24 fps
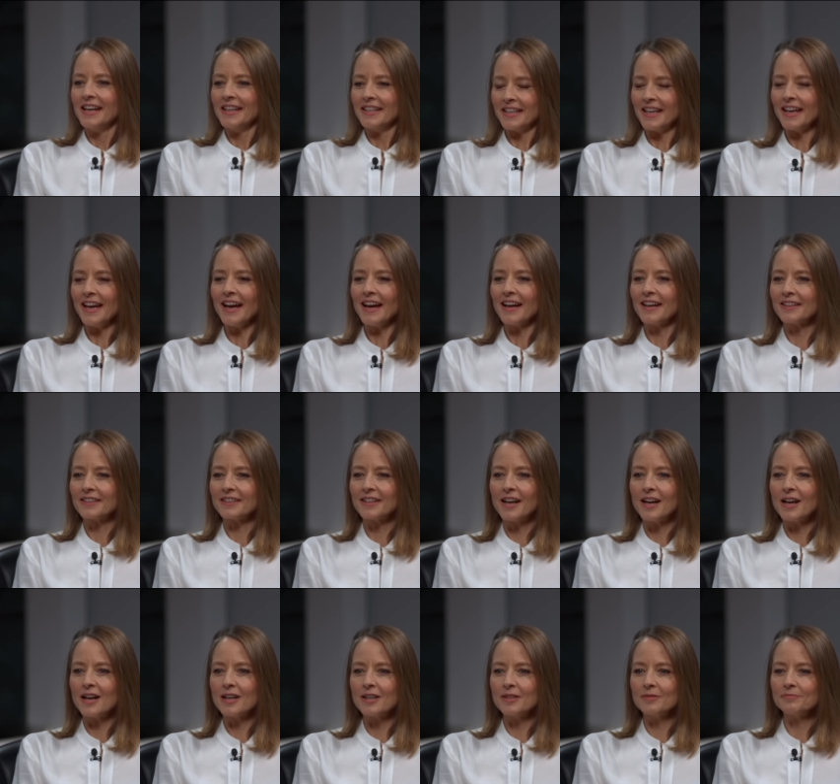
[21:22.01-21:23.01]
Yeah.
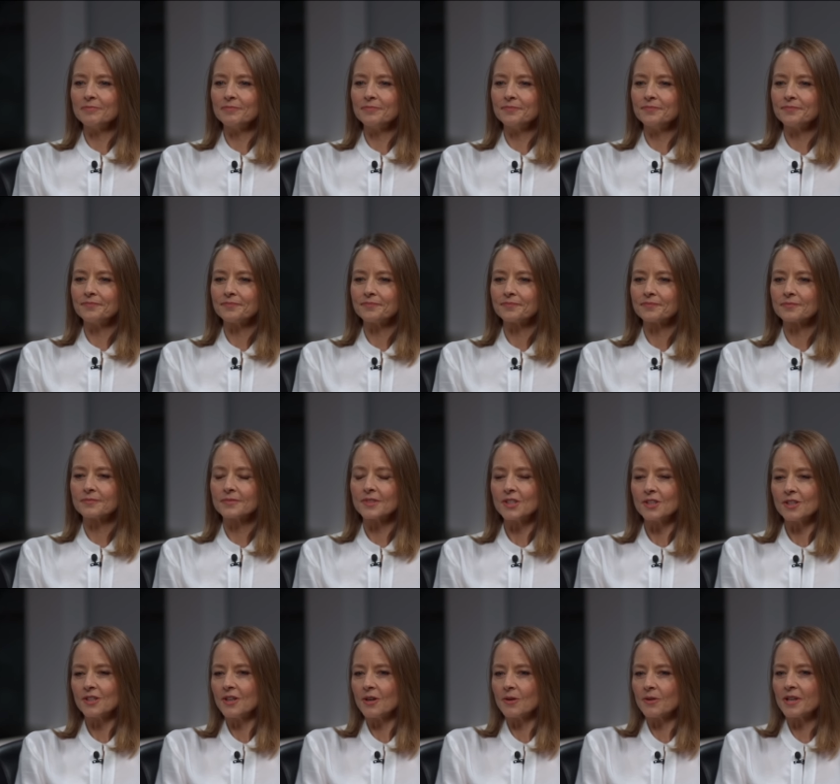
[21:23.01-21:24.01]
Um, and
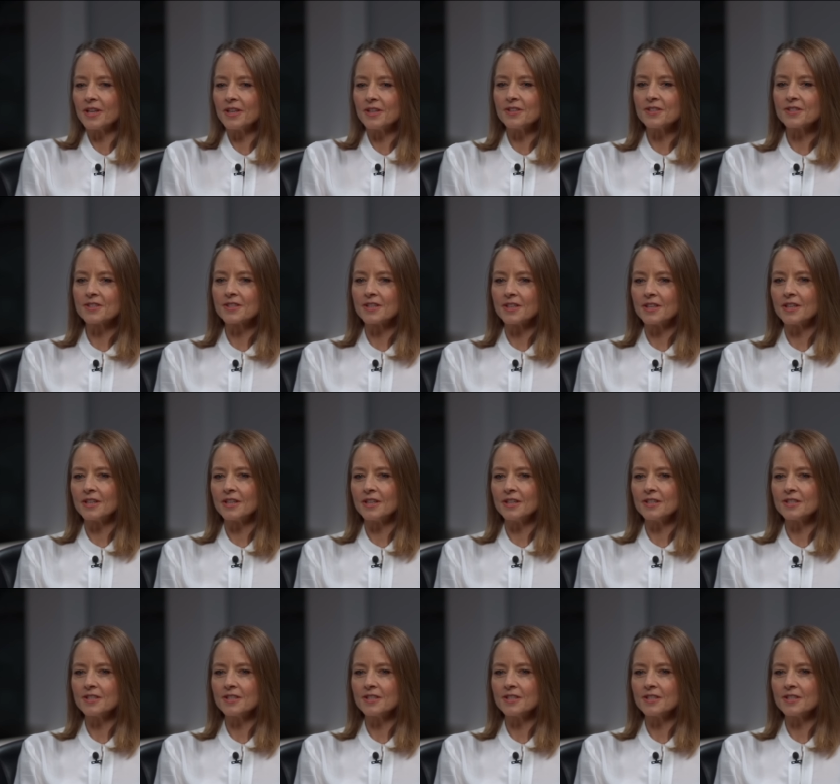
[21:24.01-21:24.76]
maybe you know, the he's, character too.